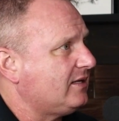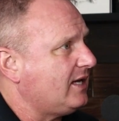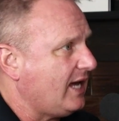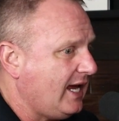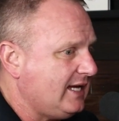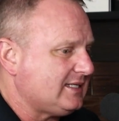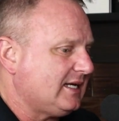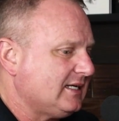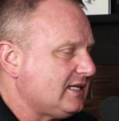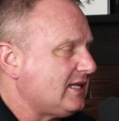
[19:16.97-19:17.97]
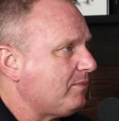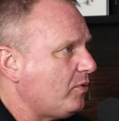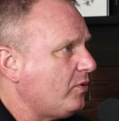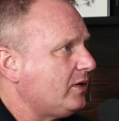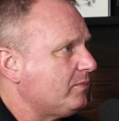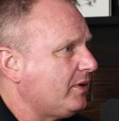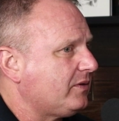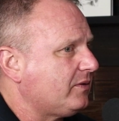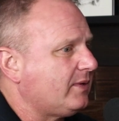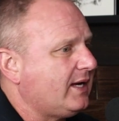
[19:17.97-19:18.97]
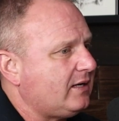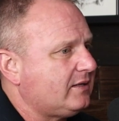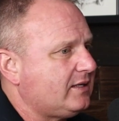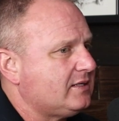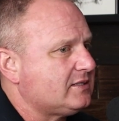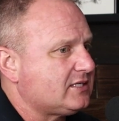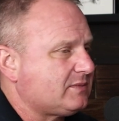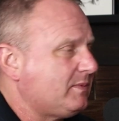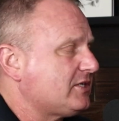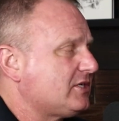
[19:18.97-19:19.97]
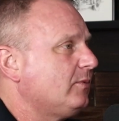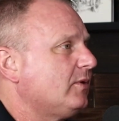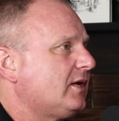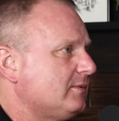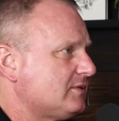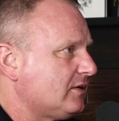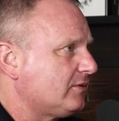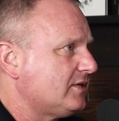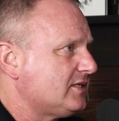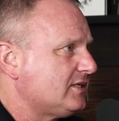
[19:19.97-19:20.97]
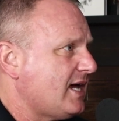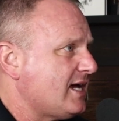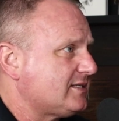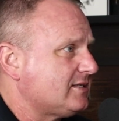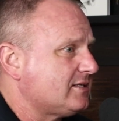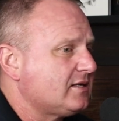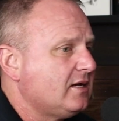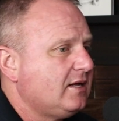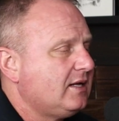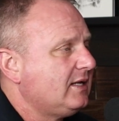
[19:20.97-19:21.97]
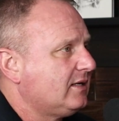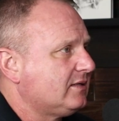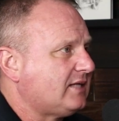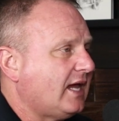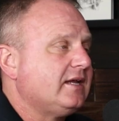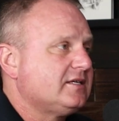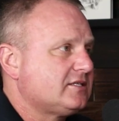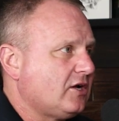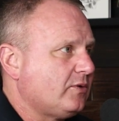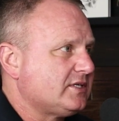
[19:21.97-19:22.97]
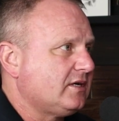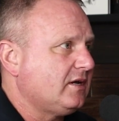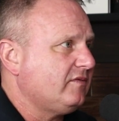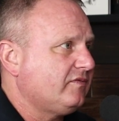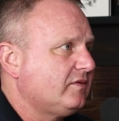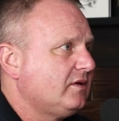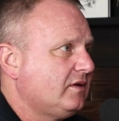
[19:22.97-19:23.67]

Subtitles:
You hate to get to that point, but the reality is, especially when it comes to increasing taxes, data isn't always enough.